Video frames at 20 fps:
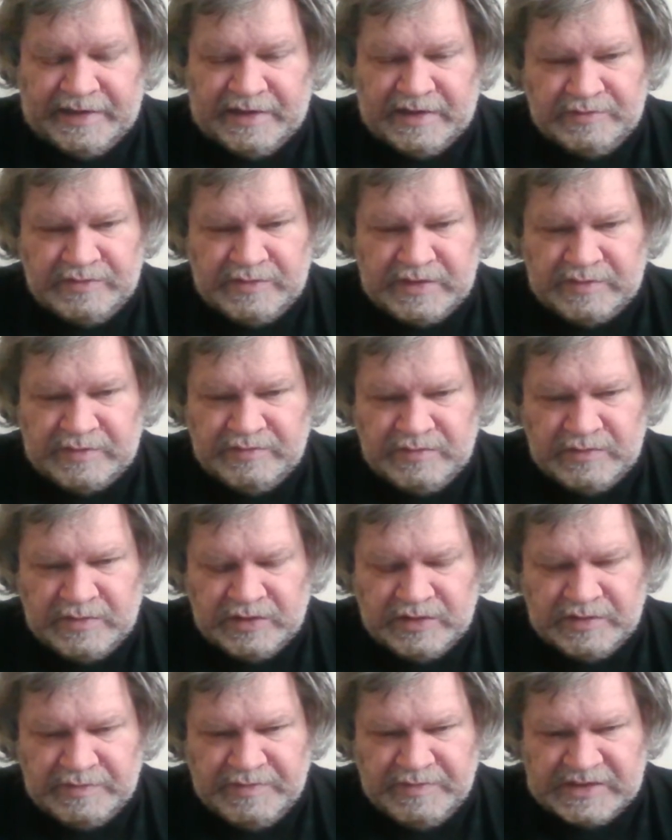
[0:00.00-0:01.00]
I'm, I'm a
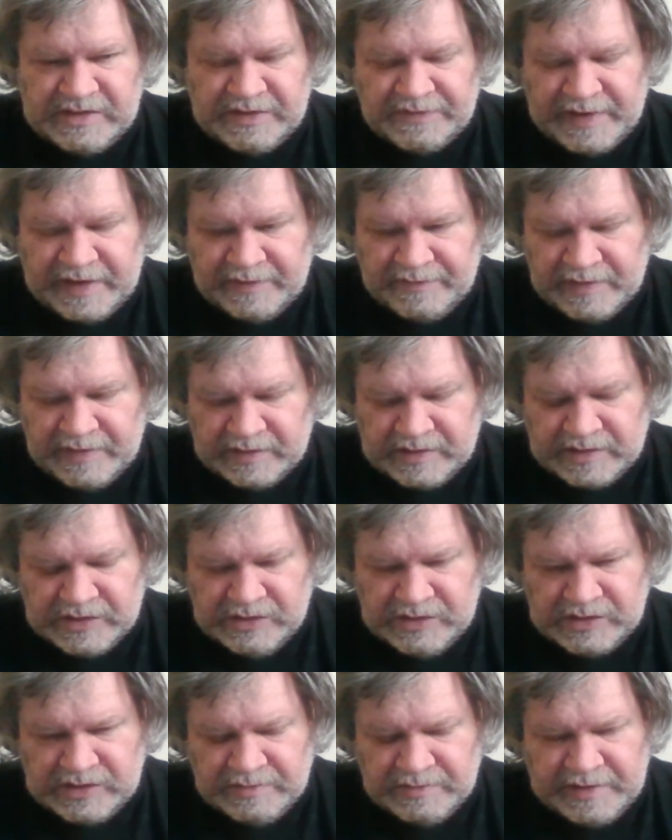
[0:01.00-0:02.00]
little mystified on that because
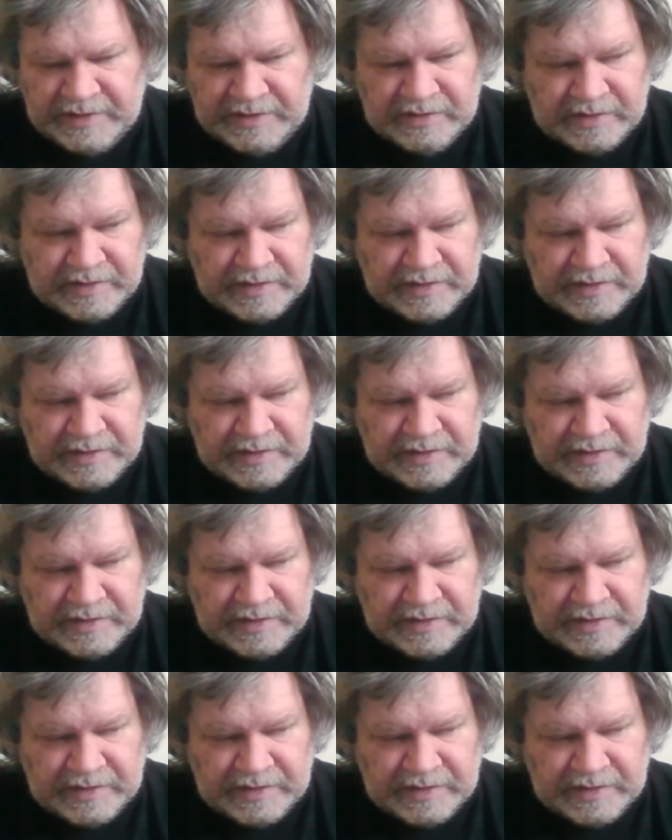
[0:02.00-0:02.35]
used to be you know